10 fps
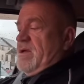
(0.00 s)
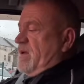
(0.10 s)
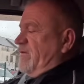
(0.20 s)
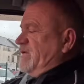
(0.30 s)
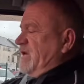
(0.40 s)

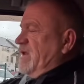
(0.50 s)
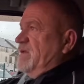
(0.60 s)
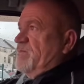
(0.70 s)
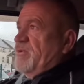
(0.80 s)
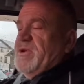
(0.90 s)
I've said it,
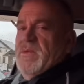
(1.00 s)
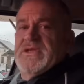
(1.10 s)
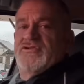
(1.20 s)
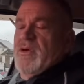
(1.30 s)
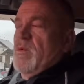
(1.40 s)
bloody
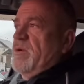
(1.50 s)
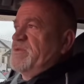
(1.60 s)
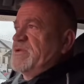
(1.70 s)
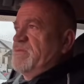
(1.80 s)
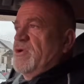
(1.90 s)
windscreen
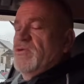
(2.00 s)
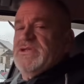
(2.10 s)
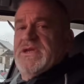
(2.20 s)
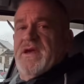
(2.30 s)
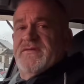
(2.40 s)
wipers are
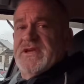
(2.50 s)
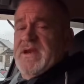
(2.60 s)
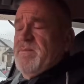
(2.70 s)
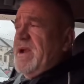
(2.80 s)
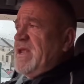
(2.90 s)
noisy. I've said
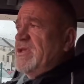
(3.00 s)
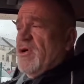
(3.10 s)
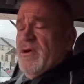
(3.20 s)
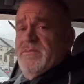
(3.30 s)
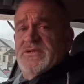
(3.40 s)
it many
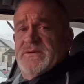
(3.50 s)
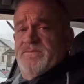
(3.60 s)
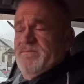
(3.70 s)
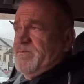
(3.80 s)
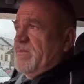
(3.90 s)
times,
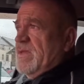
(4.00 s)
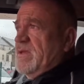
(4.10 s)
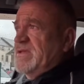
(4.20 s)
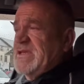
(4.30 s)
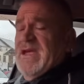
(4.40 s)

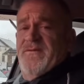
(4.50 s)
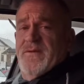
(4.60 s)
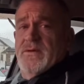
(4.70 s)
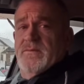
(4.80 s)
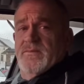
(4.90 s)
safe
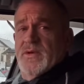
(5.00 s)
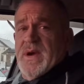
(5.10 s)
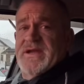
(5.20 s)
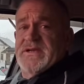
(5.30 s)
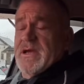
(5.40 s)
fill, the
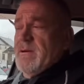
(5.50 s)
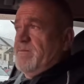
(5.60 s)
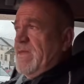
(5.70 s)
way to go.